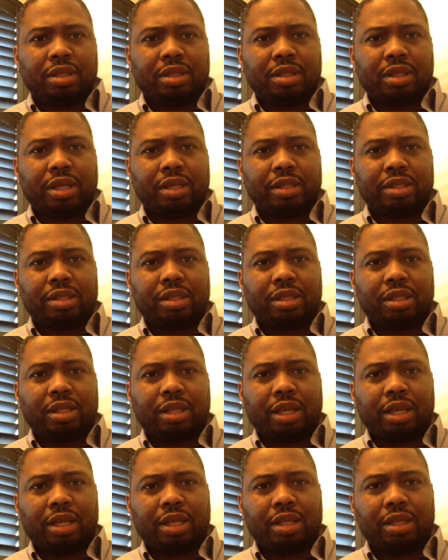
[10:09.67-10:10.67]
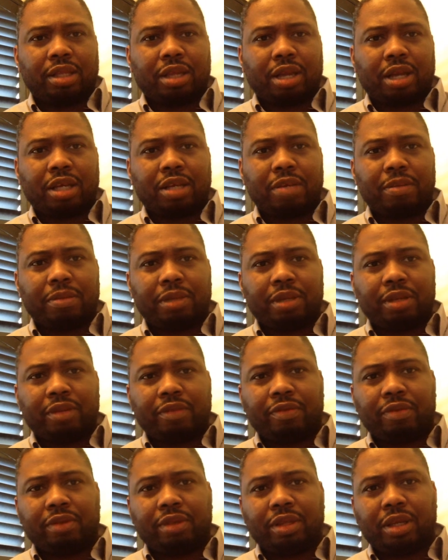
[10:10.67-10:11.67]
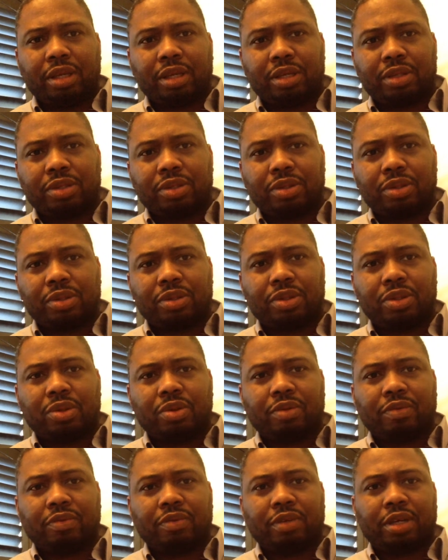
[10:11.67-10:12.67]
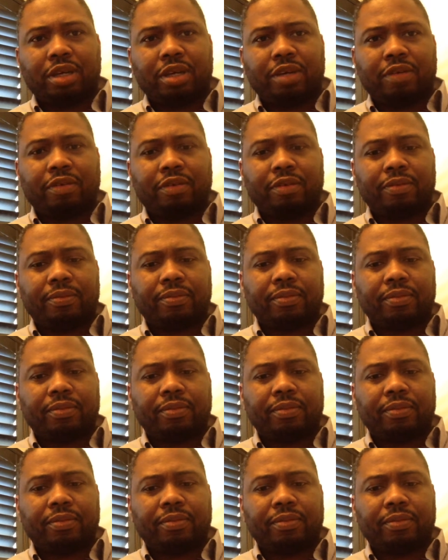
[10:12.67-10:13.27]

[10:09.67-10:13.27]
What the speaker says: that's the date documented for the Hyksos to have left.